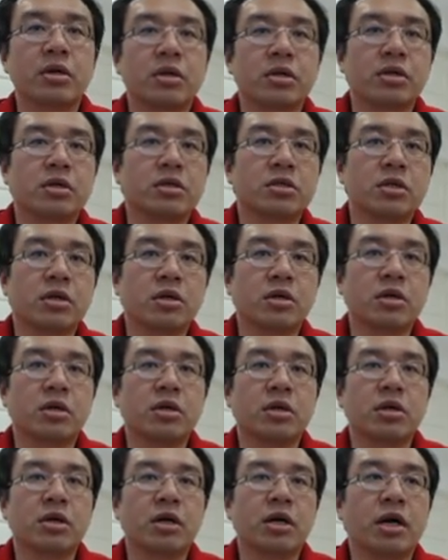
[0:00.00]
So
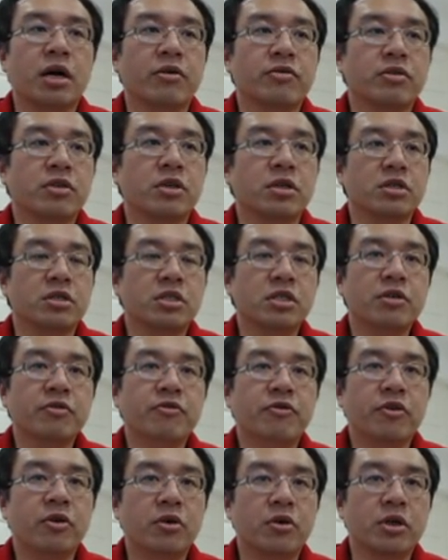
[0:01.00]
after g4
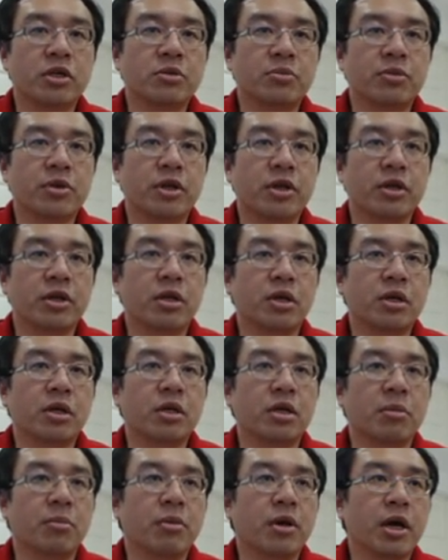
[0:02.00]
was played,
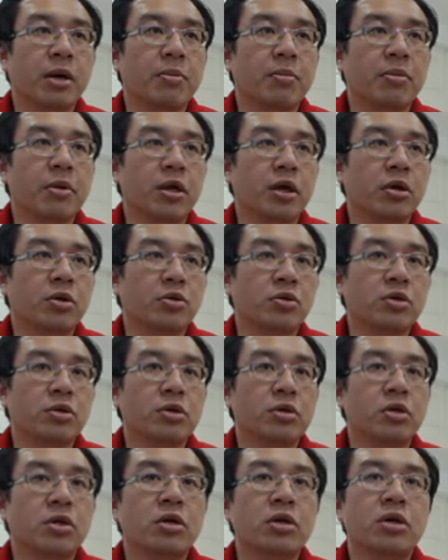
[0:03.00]
the black played rook
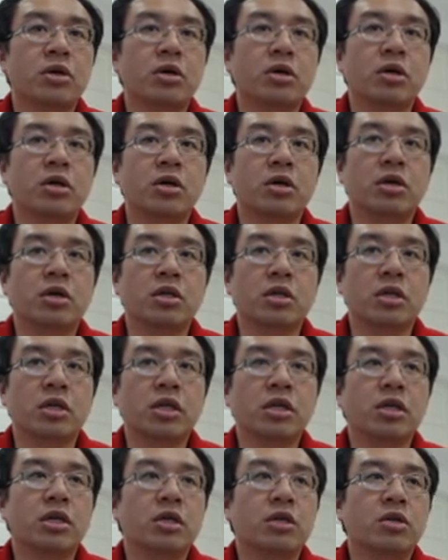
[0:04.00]

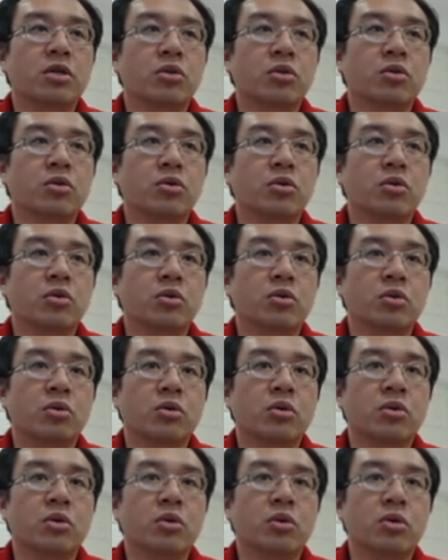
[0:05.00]
d to
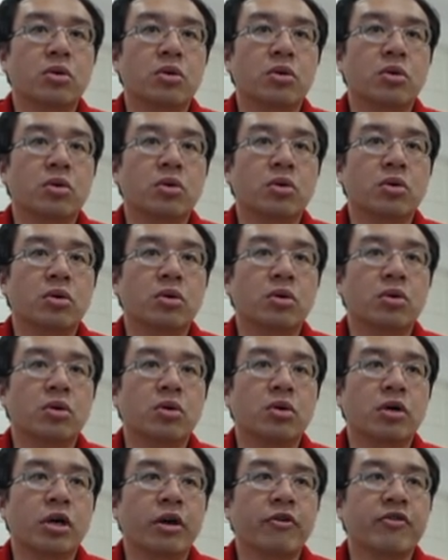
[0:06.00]

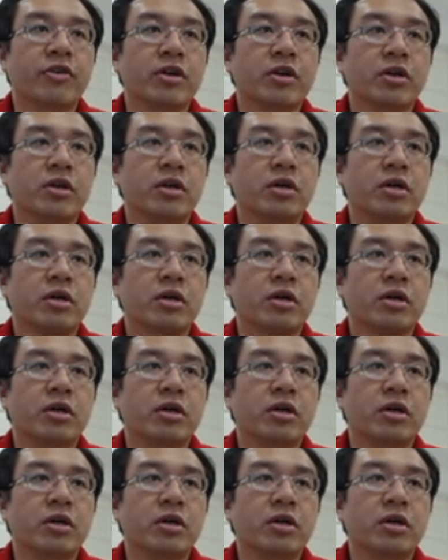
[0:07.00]
f8,